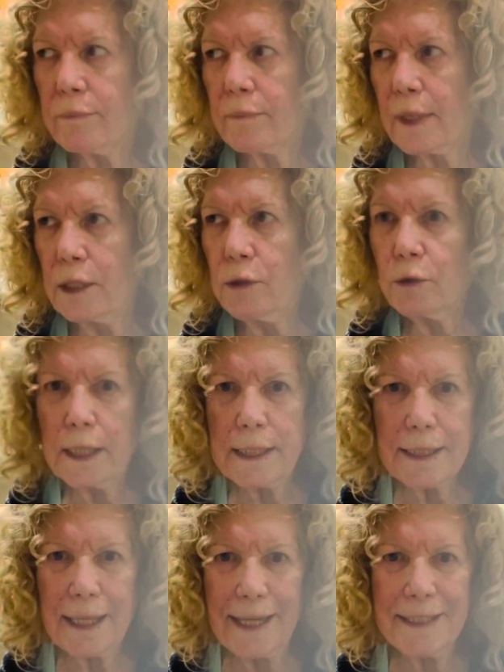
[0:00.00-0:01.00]
you can
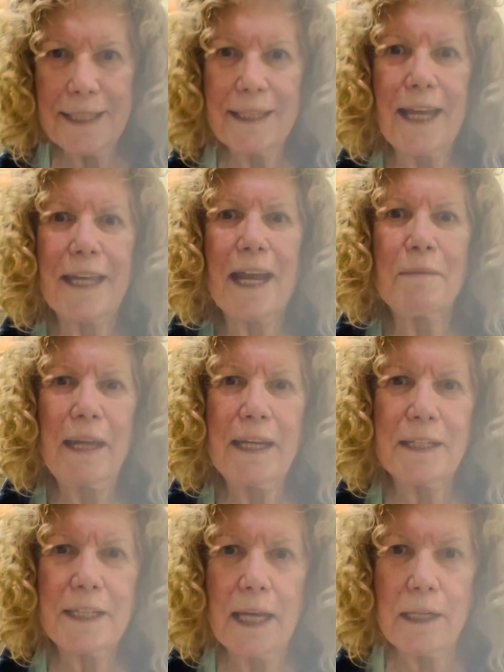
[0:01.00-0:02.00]
slice it, and I made
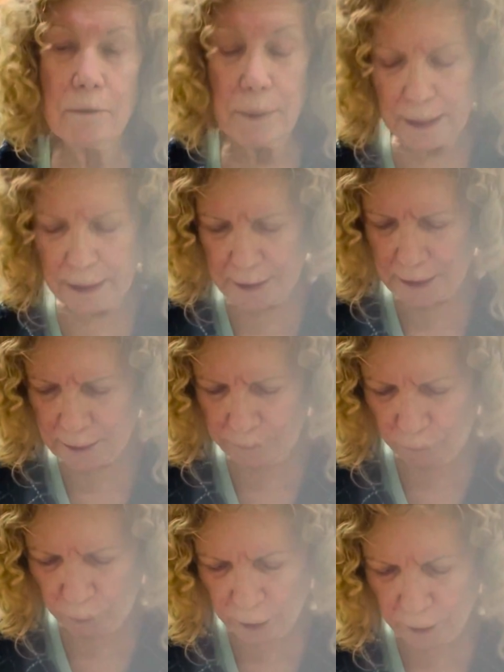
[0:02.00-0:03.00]
it tender because it's
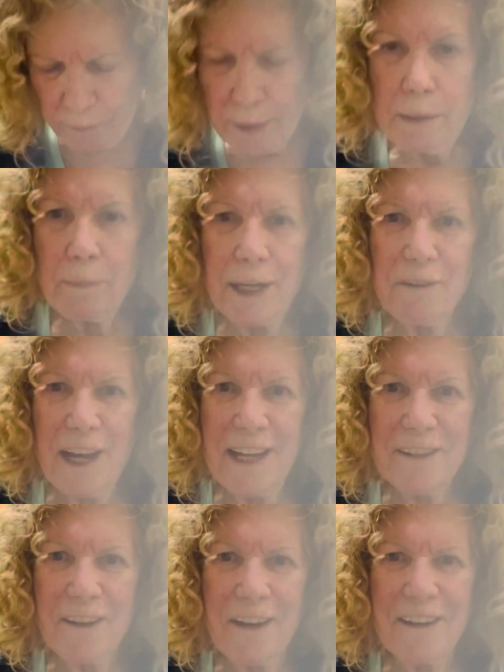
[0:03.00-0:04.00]
for my
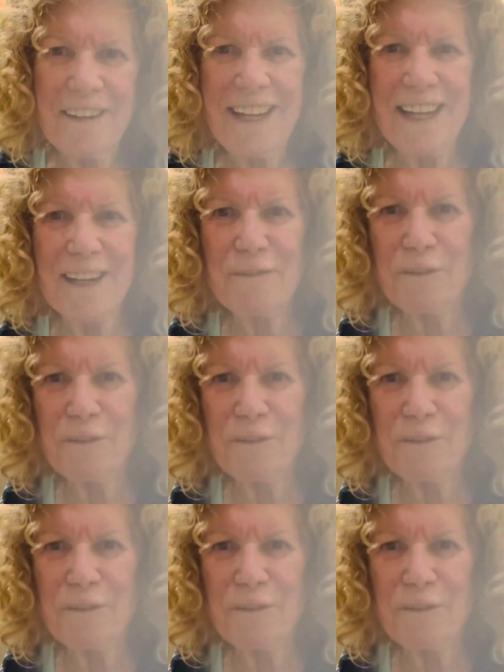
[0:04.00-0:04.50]
granddaughter and for